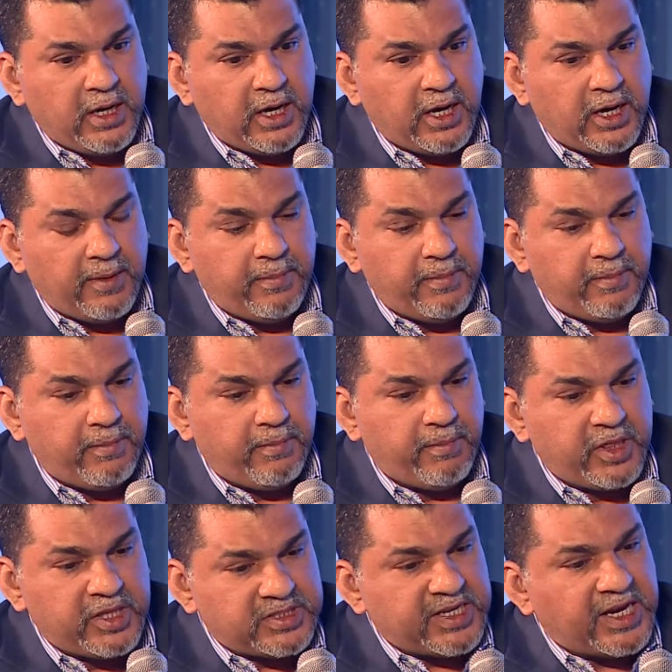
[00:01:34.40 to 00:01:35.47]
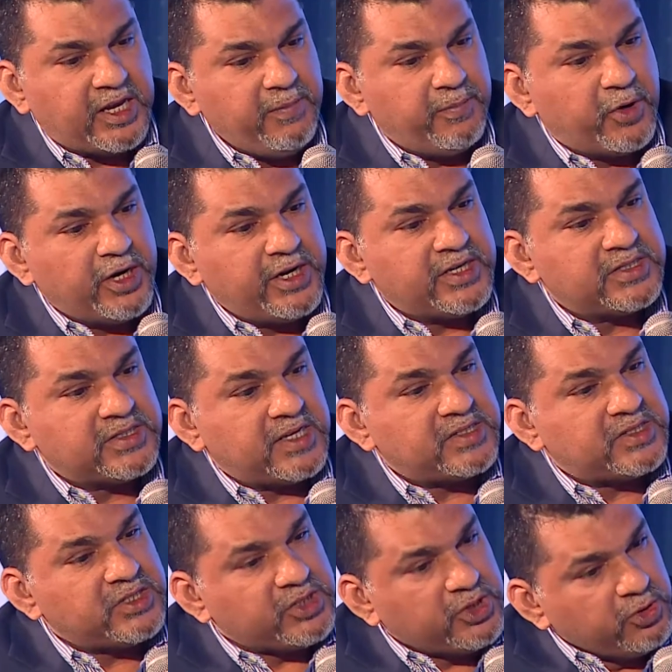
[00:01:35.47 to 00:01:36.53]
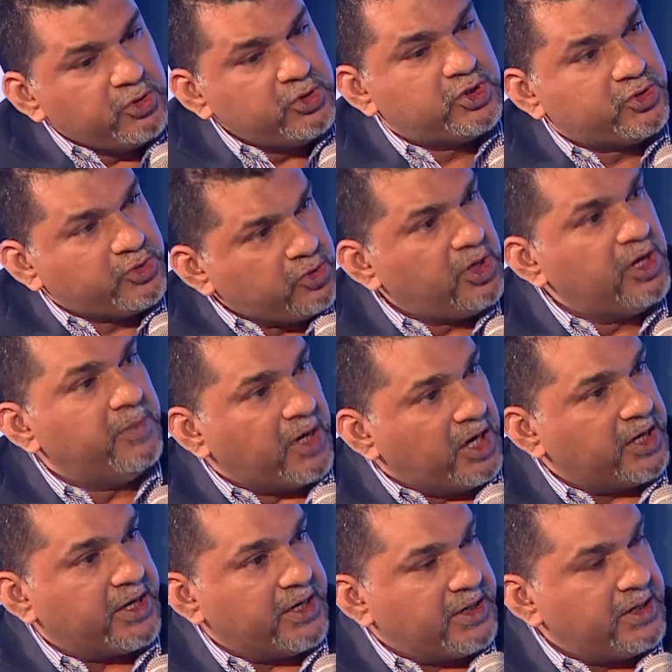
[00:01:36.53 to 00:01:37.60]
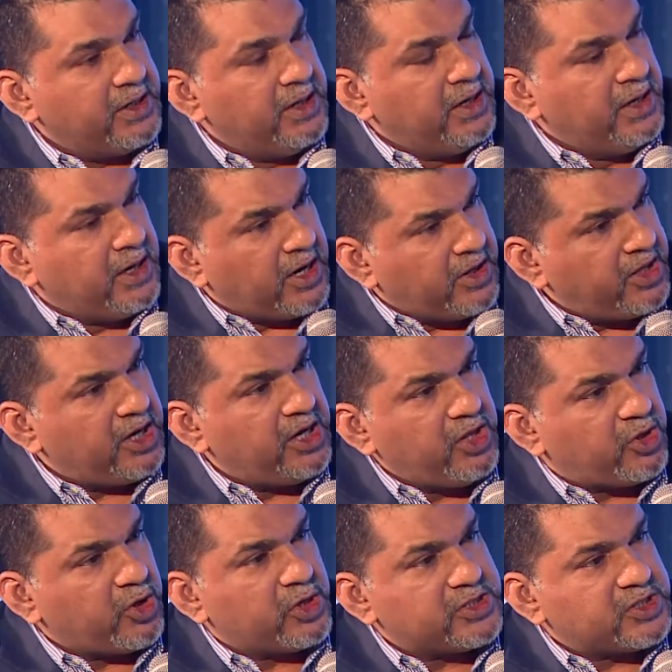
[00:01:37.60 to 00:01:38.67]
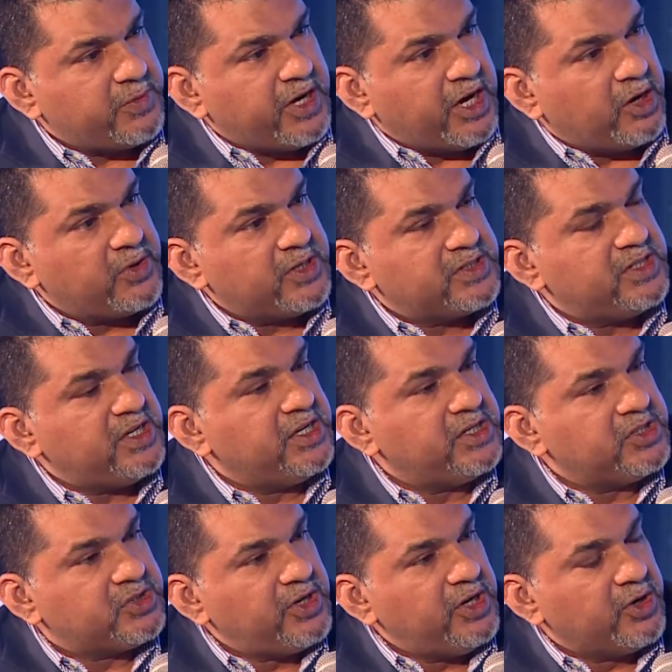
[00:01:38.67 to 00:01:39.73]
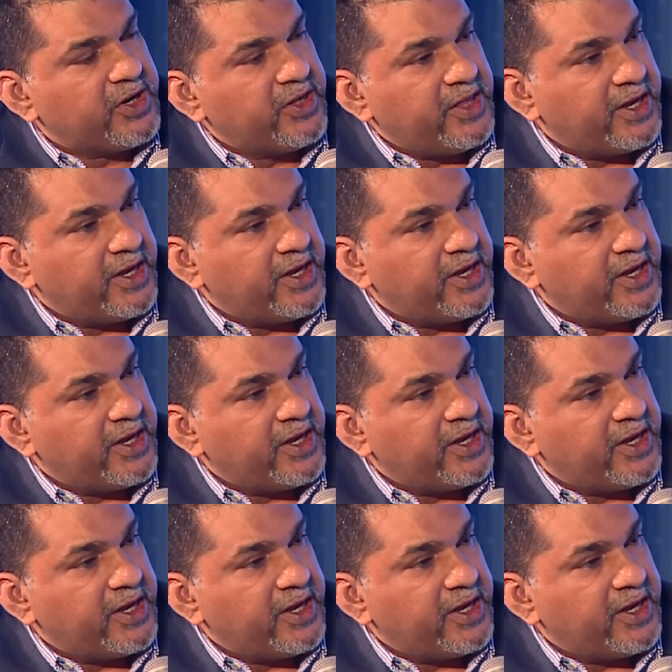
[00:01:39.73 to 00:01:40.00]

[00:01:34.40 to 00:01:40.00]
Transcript: Um, but the second point is there's this huge rural market. Are there any thoughts? I mean, how does the industry look at